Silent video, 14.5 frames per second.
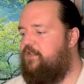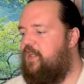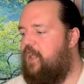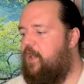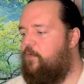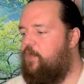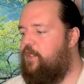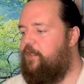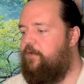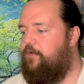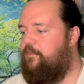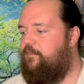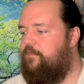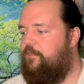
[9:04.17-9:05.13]
tower
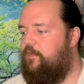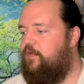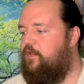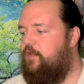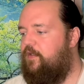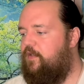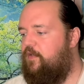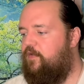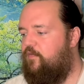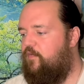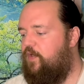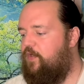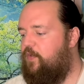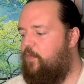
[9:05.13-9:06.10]
here.
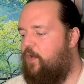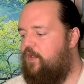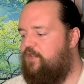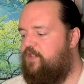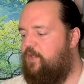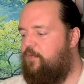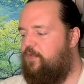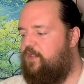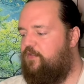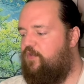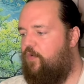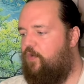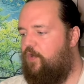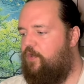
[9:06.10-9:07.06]
Really want to see what these
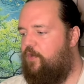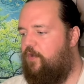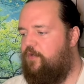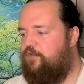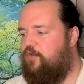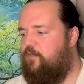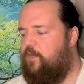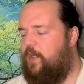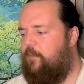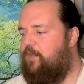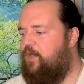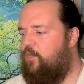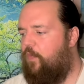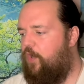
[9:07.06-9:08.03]
court cards are about.
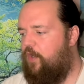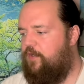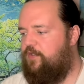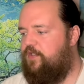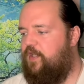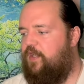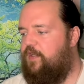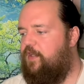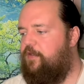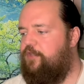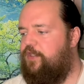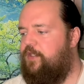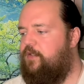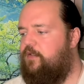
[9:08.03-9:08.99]
Big water sign
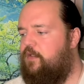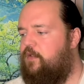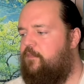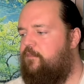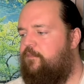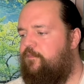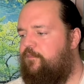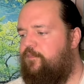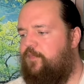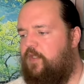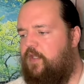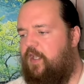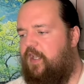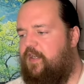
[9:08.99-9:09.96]
energy.
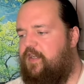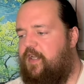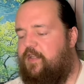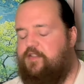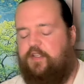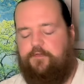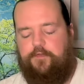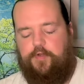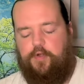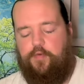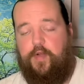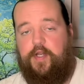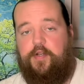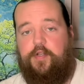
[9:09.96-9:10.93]
And yes, if you're a
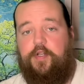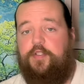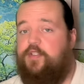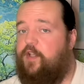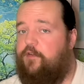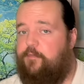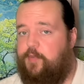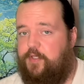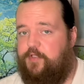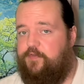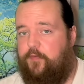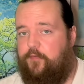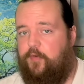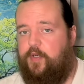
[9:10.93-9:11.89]
reader yourself, please
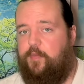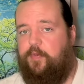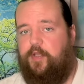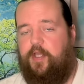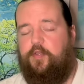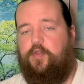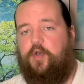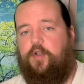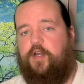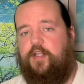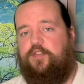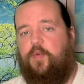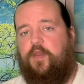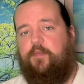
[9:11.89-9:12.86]
feel free to play along.
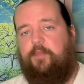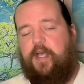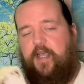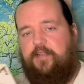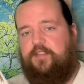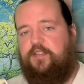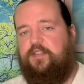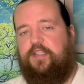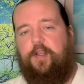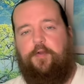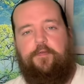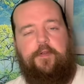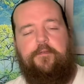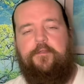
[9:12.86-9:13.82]
That's why the box is
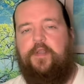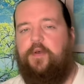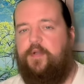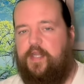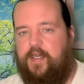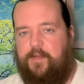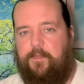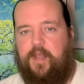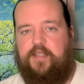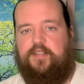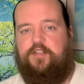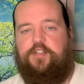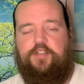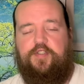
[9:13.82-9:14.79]
here. If you're feeling any
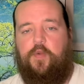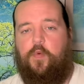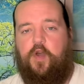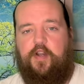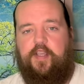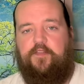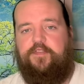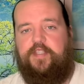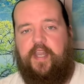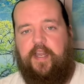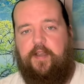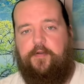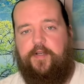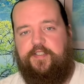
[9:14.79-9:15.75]
messages you want to give to
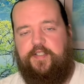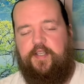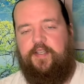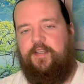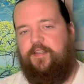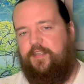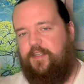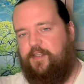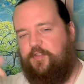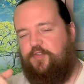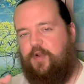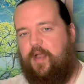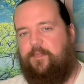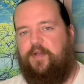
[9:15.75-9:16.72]
Aries, you could
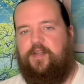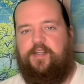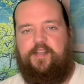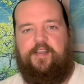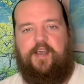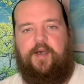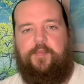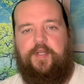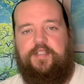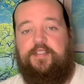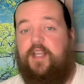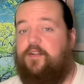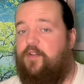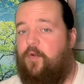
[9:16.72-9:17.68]
drop it in the
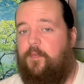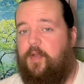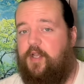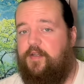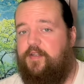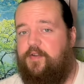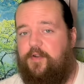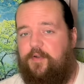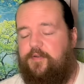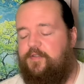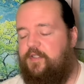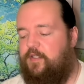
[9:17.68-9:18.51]
comments. I don't mind at all.